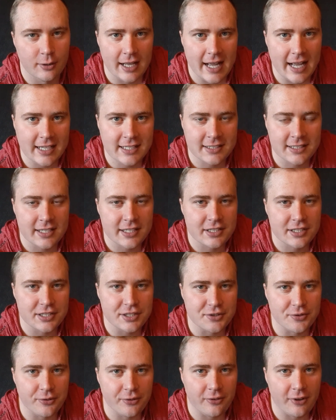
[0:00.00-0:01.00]
Excess is
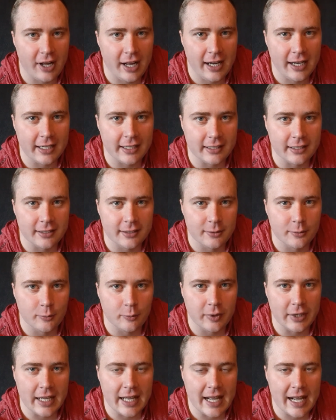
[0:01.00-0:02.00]
fine
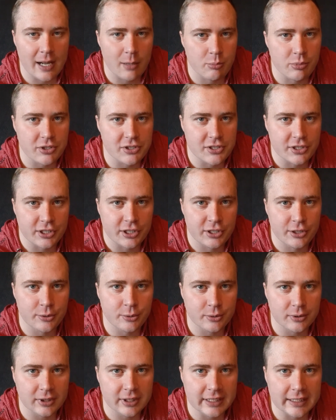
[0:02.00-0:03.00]
when it happens
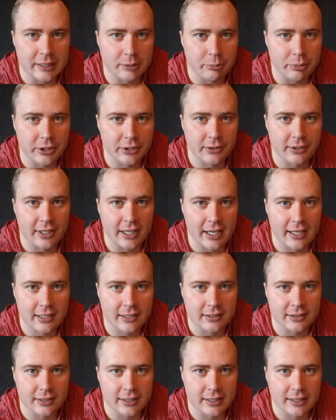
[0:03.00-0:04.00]
acutely and
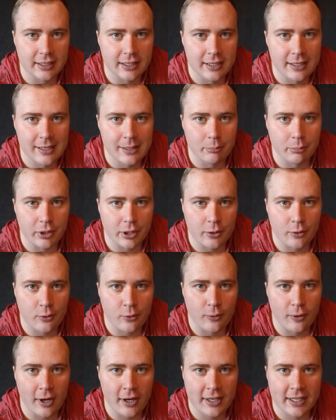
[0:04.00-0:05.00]
periodically, but
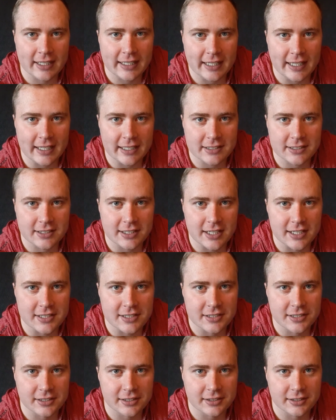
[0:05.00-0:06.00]
chronic
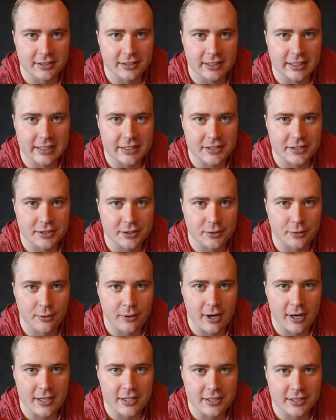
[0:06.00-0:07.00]
excess leads to
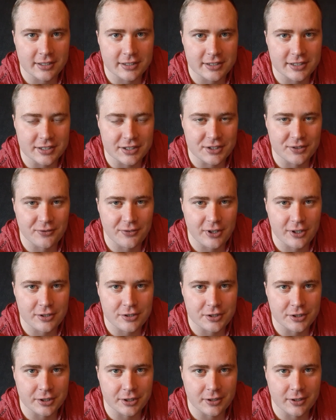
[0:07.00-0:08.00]
chronic
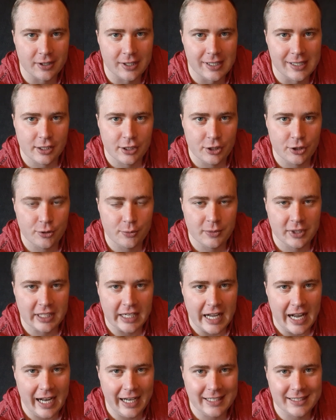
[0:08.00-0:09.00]
dysfunction.
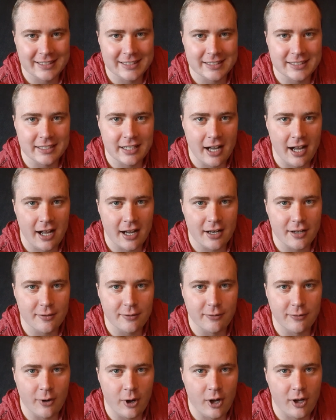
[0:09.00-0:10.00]
Humankind did not
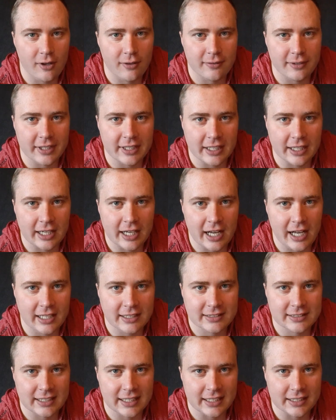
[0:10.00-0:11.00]
evolve in a
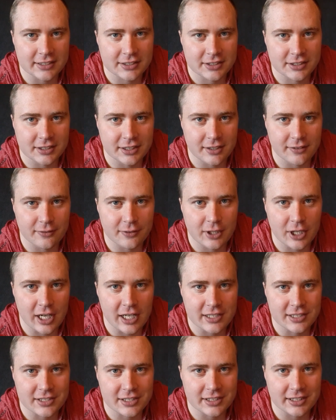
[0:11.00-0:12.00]
context of
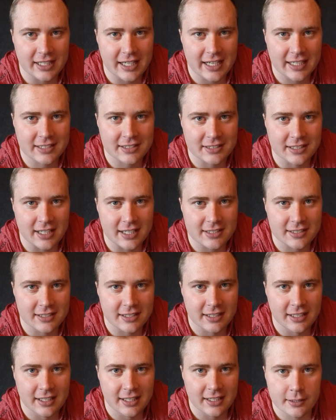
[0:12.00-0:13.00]
constant excess.
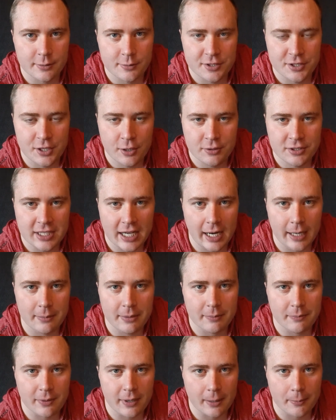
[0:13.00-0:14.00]
There was no time
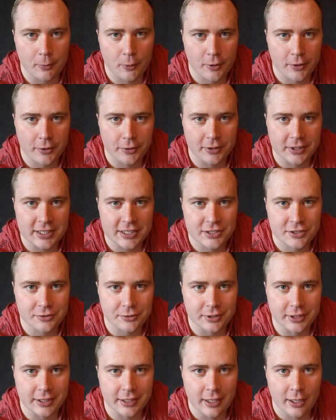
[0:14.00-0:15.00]
in primordial
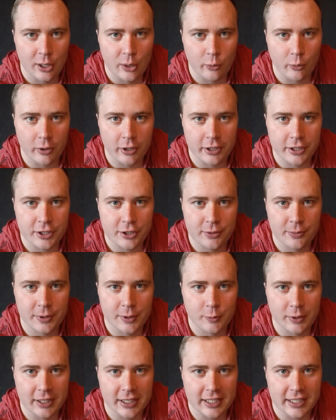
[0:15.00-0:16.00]
history where a
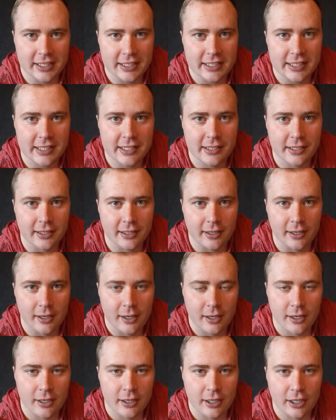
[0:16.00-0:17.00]
human went a year
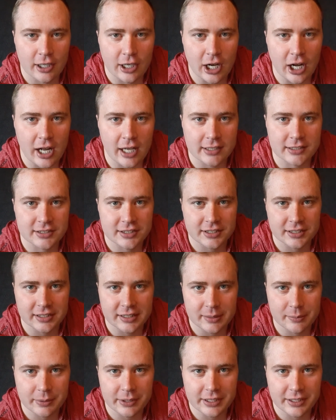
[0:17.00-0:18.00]

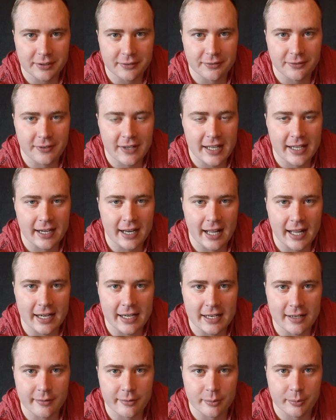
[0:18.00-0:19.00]
constantly being fed and
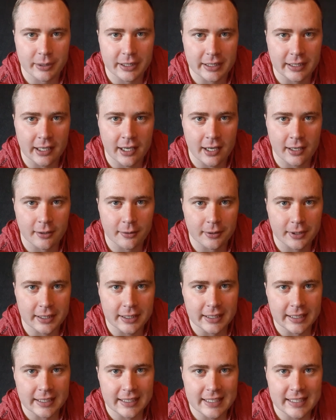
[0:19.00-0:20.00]
never being
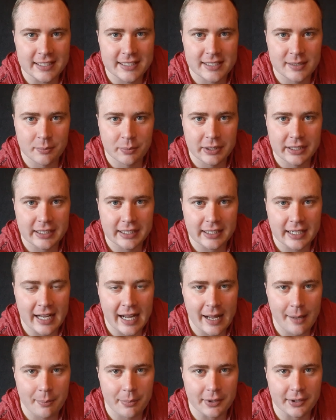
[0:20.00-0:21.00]
hungry. It simply didn't
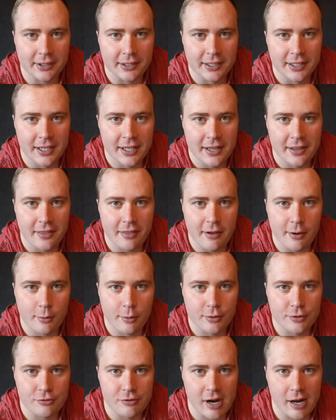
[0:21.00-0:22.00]
happen. There
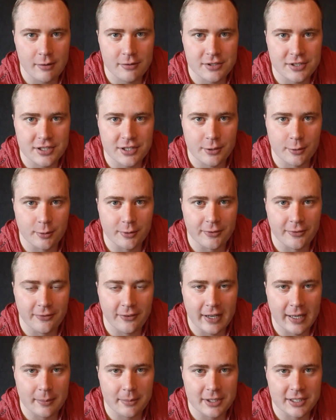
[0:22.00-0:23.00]
were droughts, there were
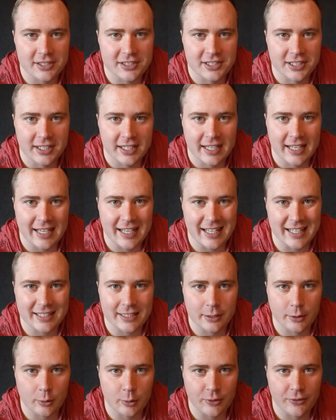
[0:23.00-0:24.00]
famines, and
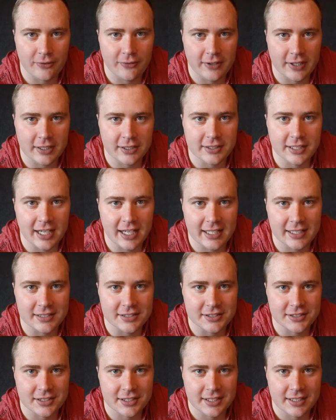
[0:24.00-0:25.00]
there were failed
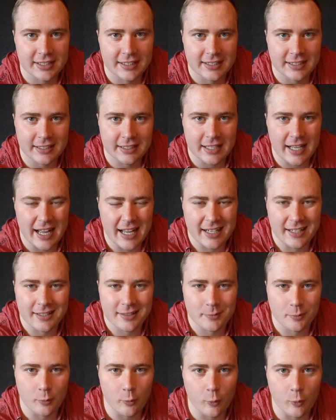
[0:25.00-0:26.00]
hunts and
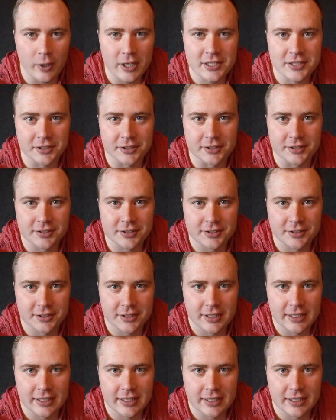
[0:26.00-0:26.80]
winters.